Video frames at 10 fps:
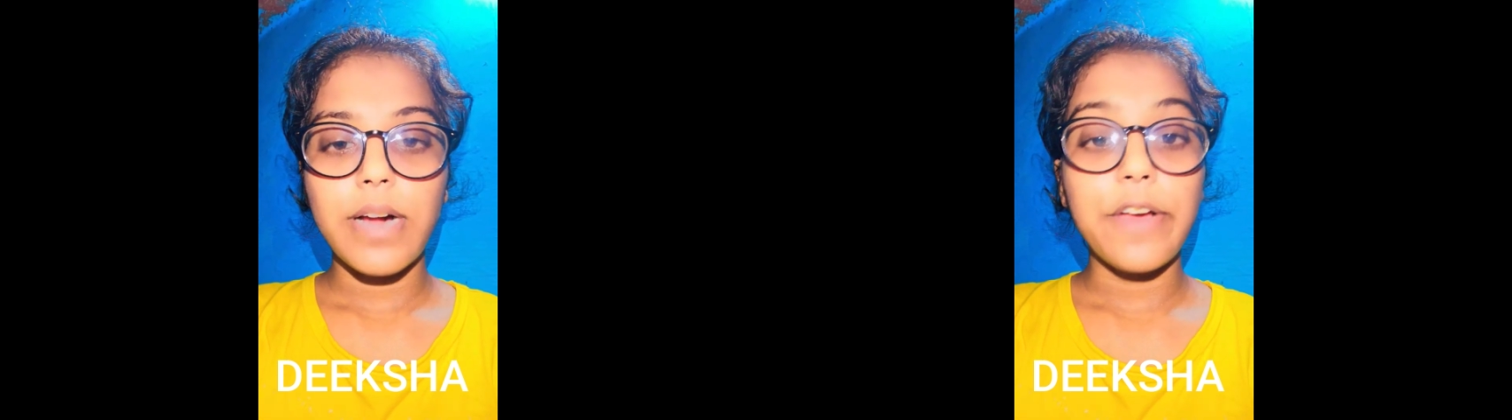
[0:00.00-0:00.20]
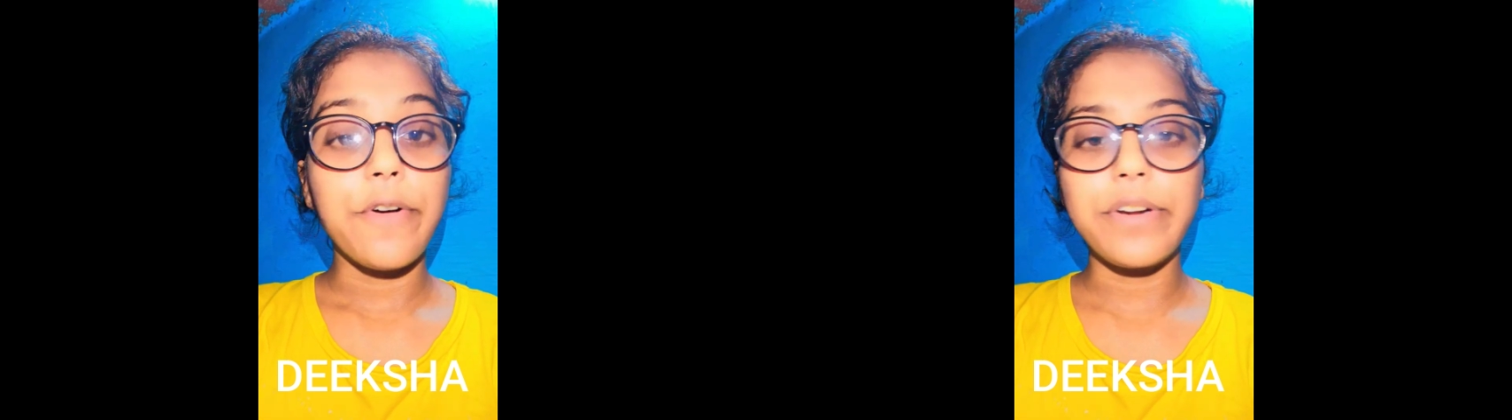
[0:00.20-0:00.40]

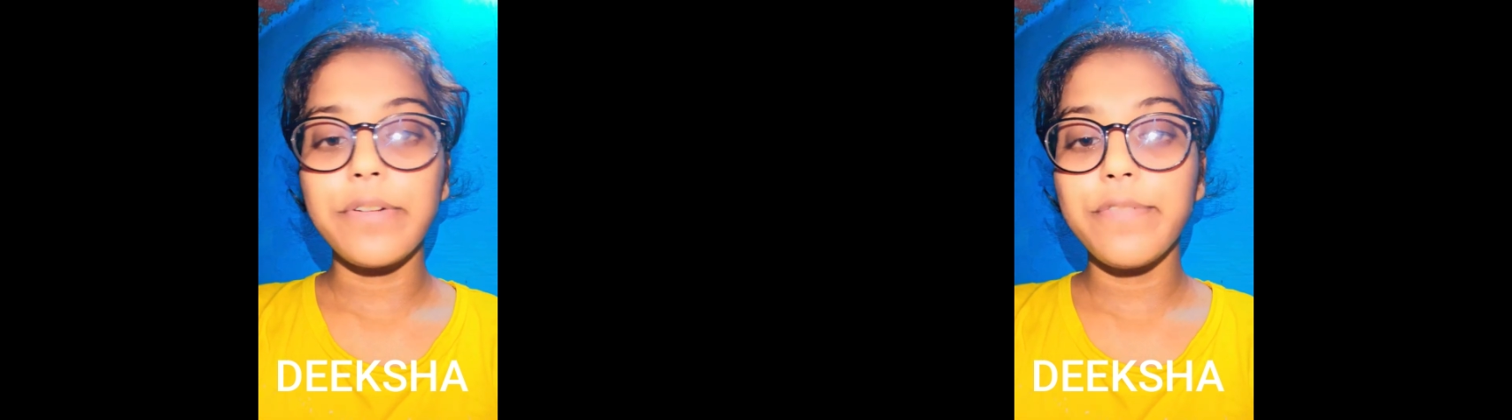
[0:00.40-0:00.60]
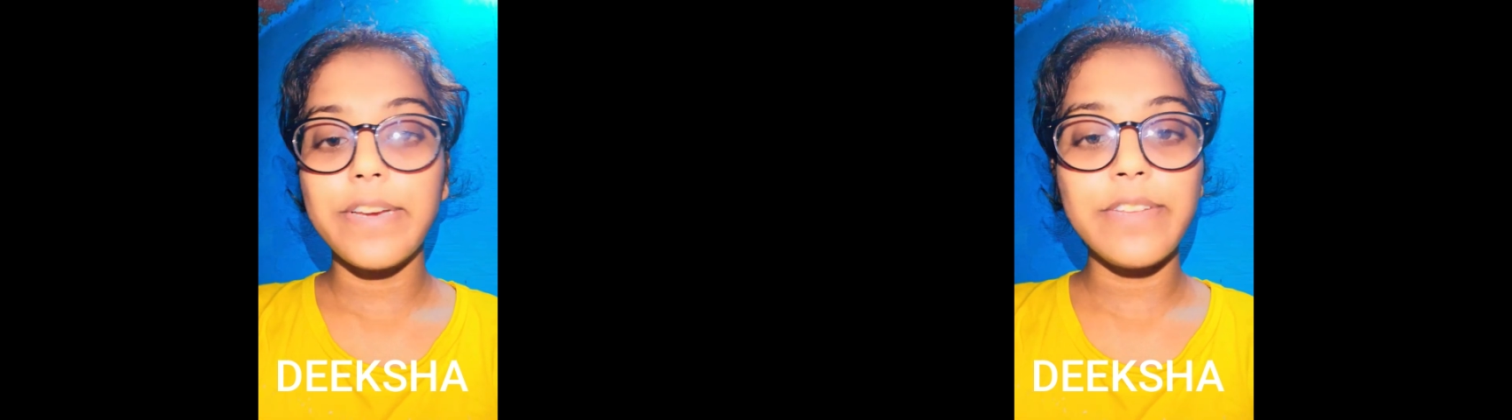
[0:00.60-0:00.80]
I got
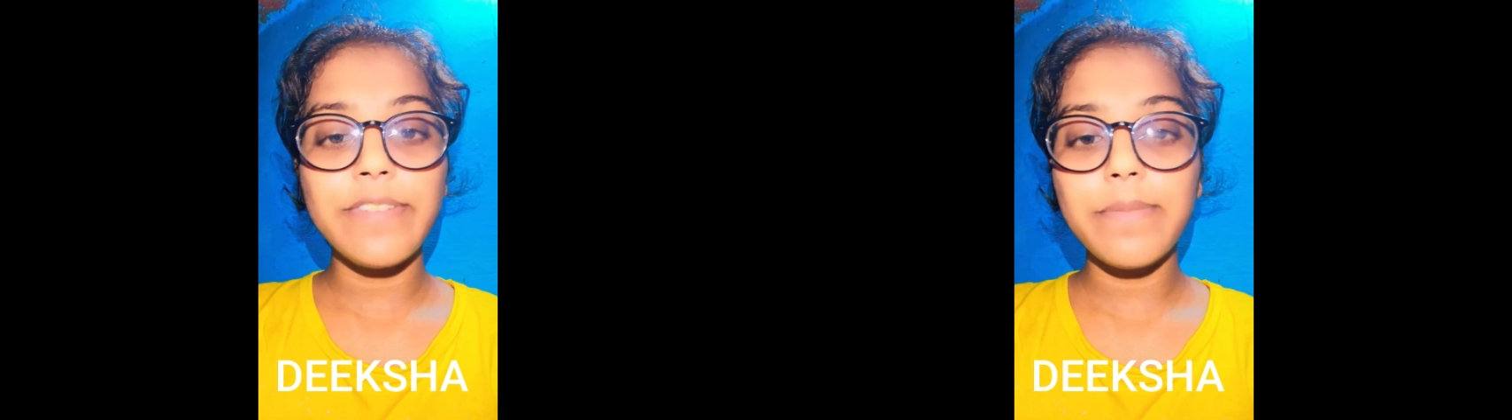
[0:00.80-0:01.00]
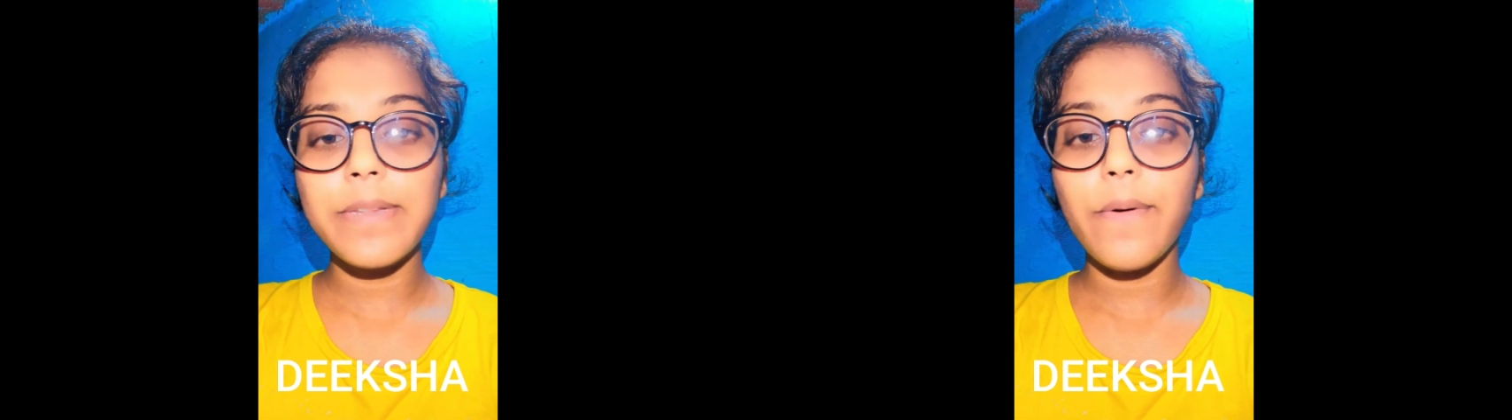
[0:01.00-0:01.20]
in very
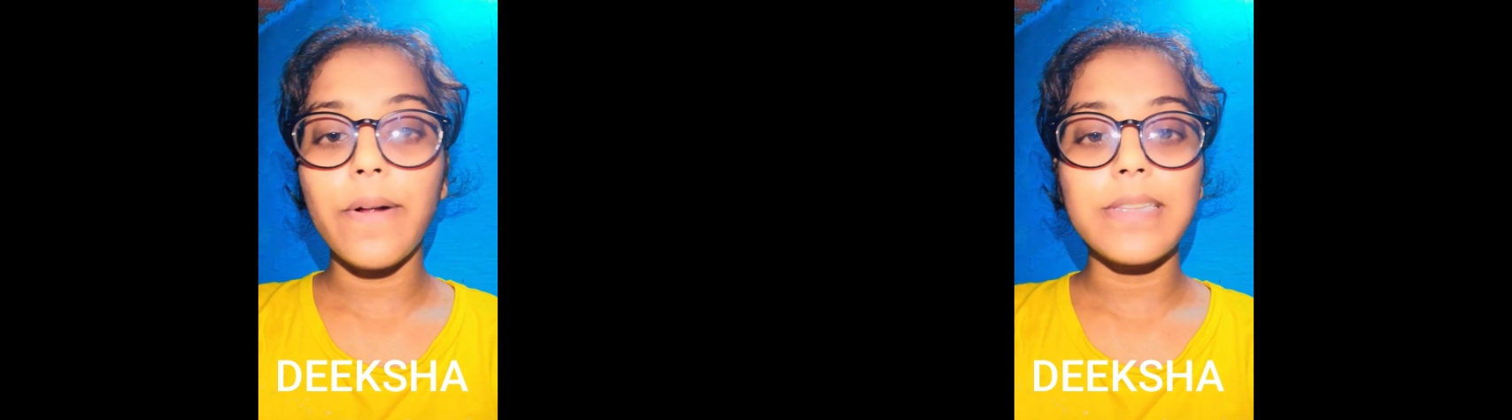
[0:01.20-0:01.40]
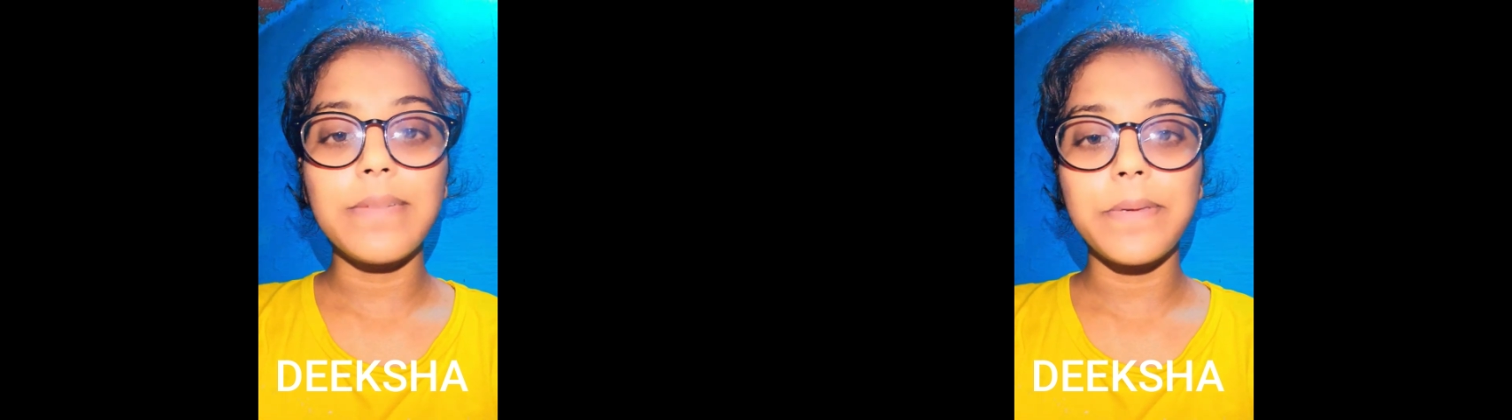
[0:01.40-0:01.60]
well with
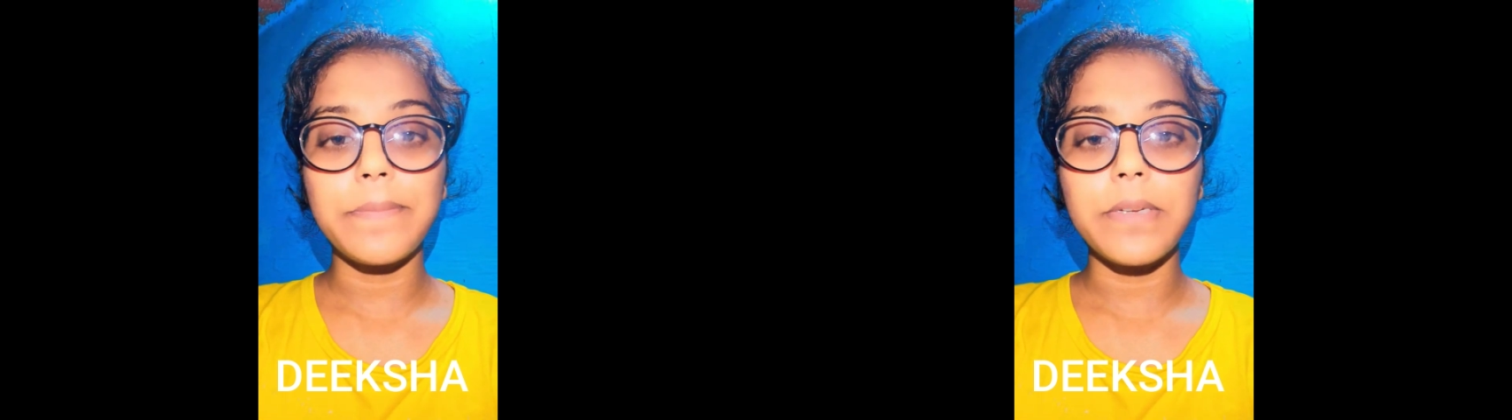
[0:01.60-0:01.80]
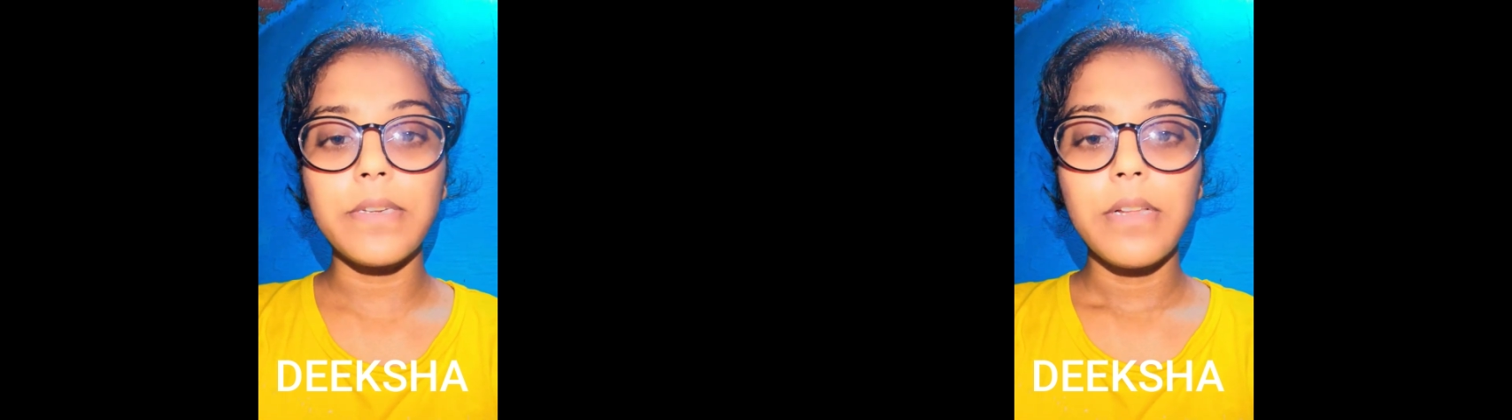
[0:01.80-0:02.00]
all the
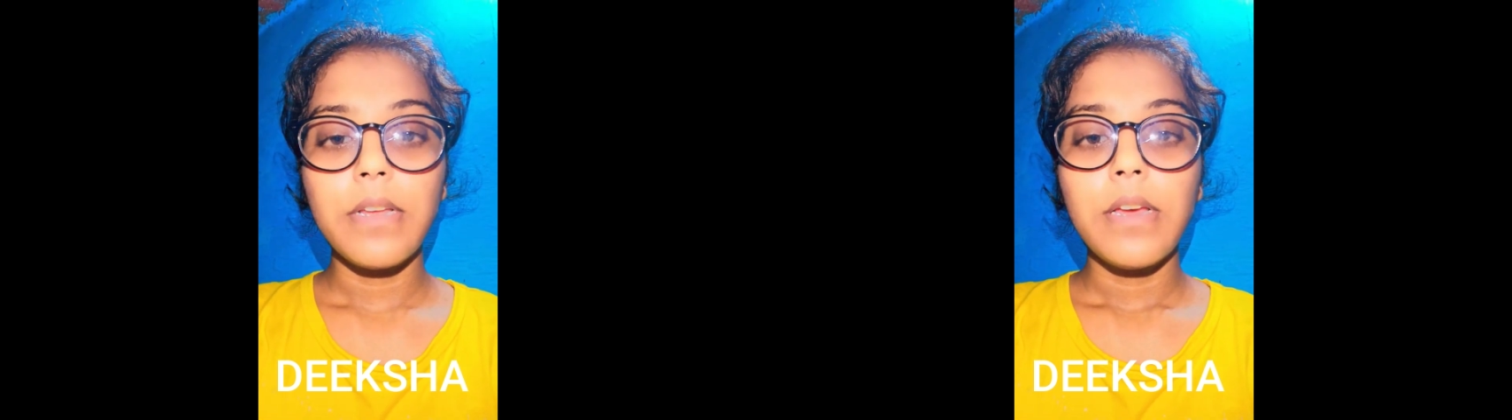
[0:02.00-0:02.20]
people,